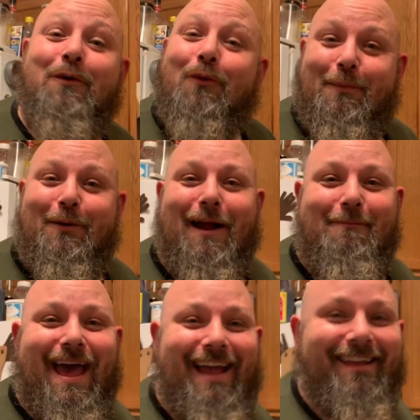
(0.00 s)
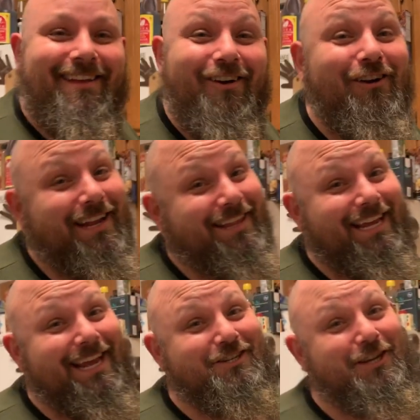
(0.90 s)
We'll be right back on In the
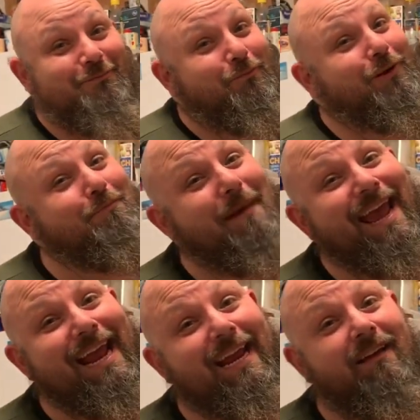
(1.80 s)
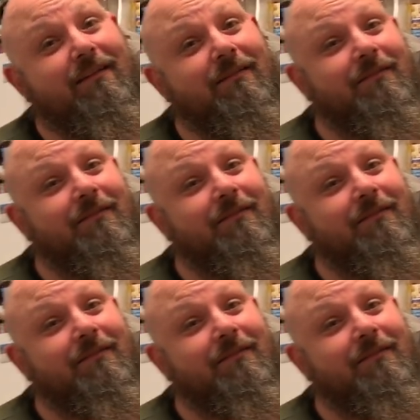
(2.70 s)
Kitchen with me,